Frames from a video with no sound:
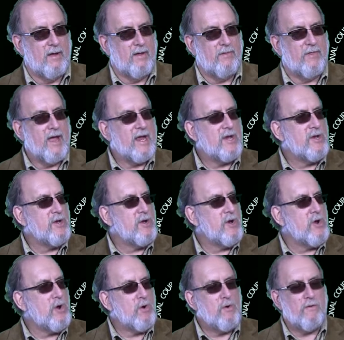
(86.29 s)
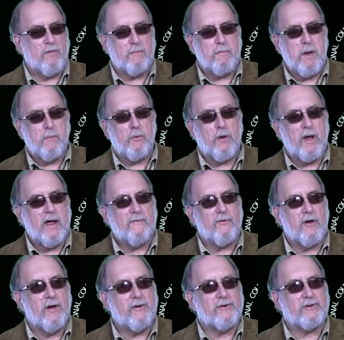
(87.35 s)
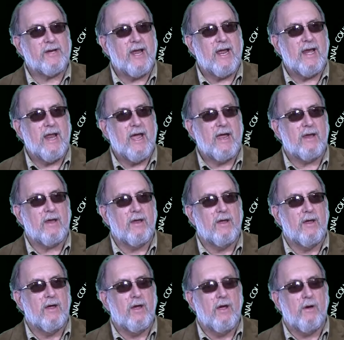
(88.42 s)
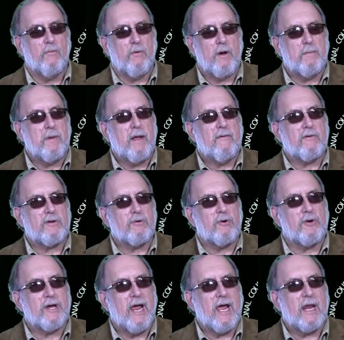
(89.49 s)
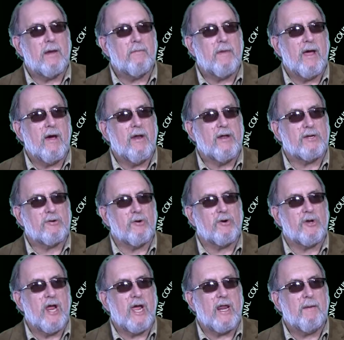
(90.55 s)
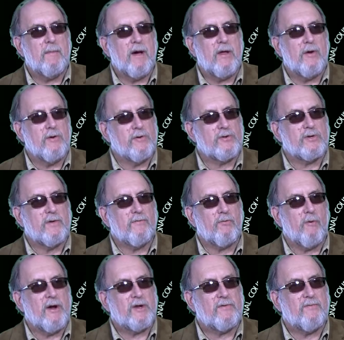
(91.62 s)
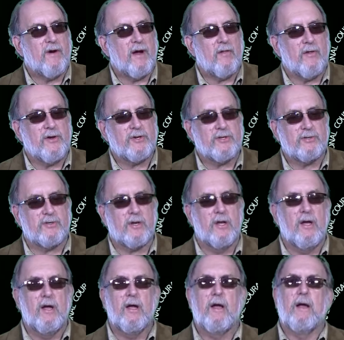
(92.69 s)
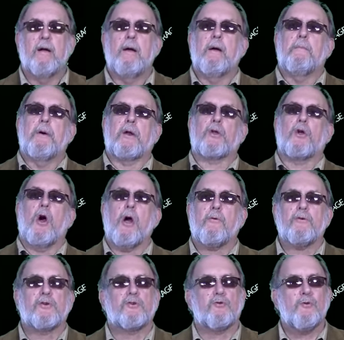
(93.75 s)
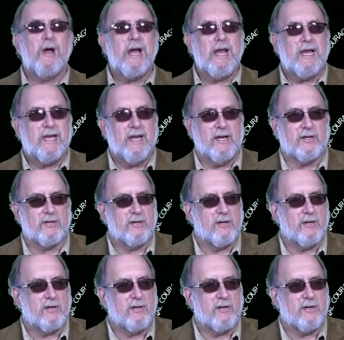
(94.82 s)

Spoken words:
They knew if the people would ever understand that, we'd be able to start taking them down and start taking them out under civil rights violations. But Congress created this.